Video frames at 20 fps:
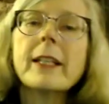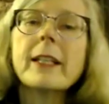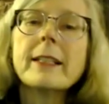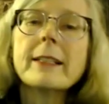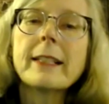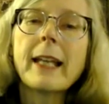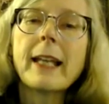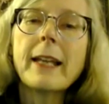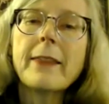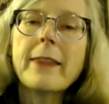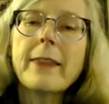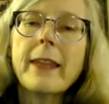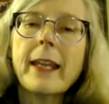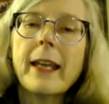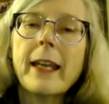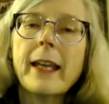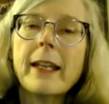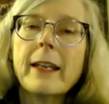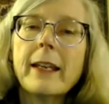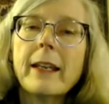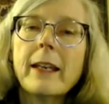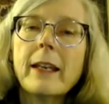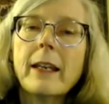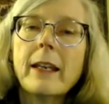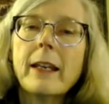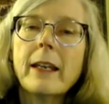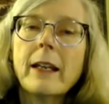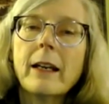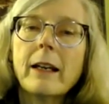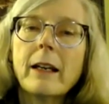It's got that
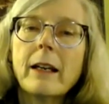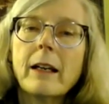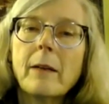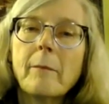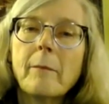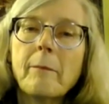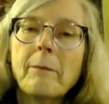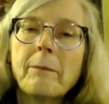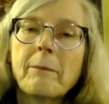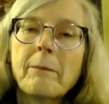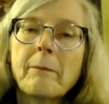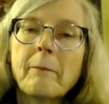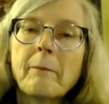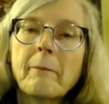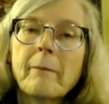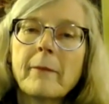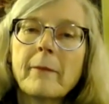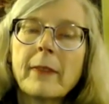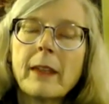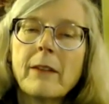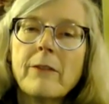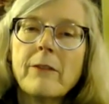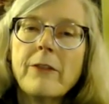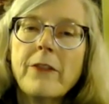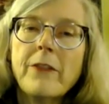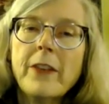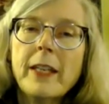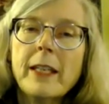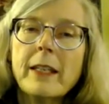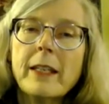um,
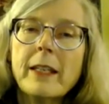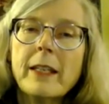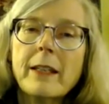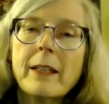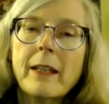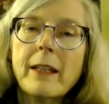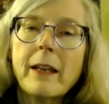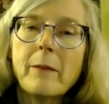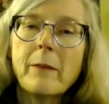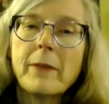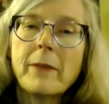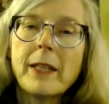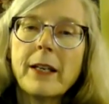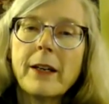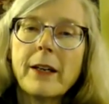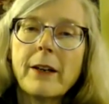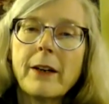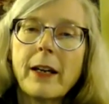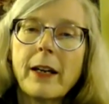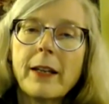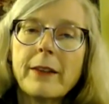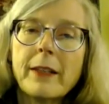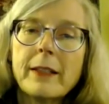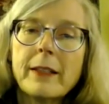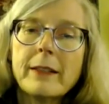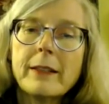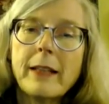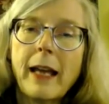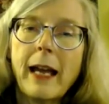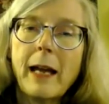fin up there on the
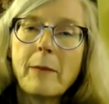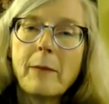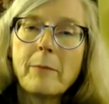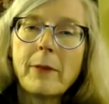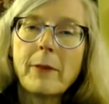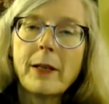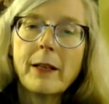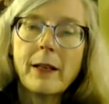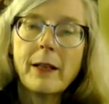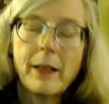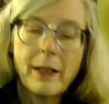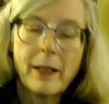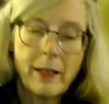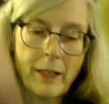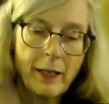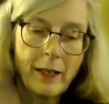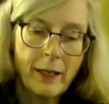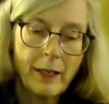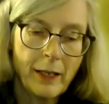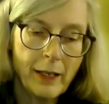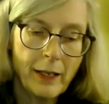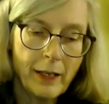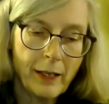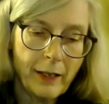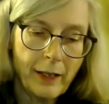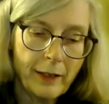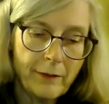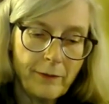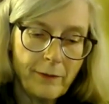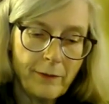top.
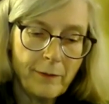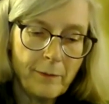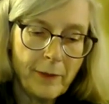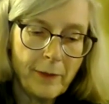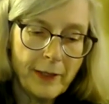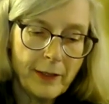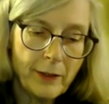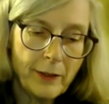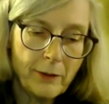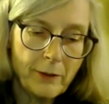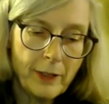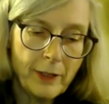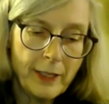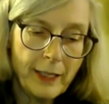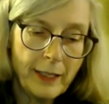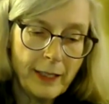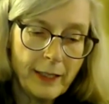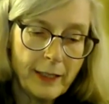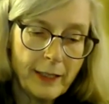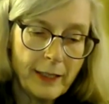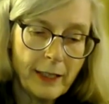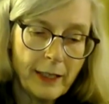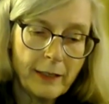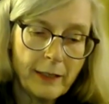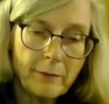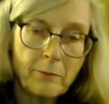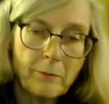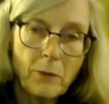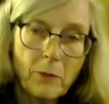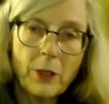I've been noting
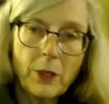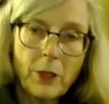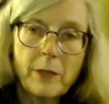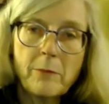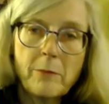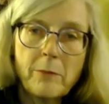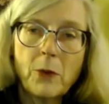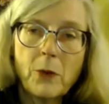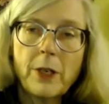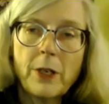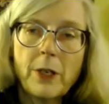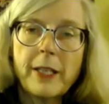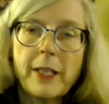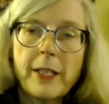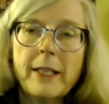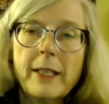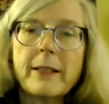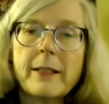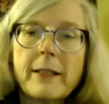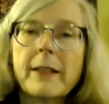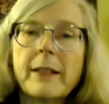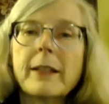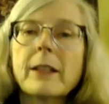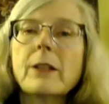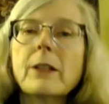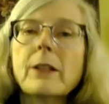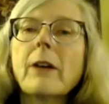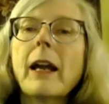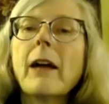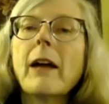more and more of these on the
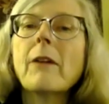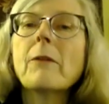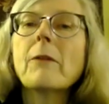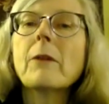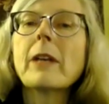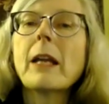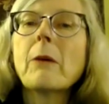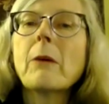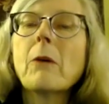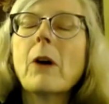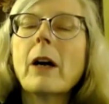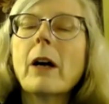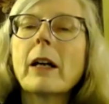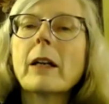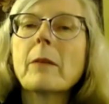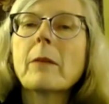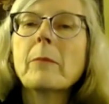ground when I walk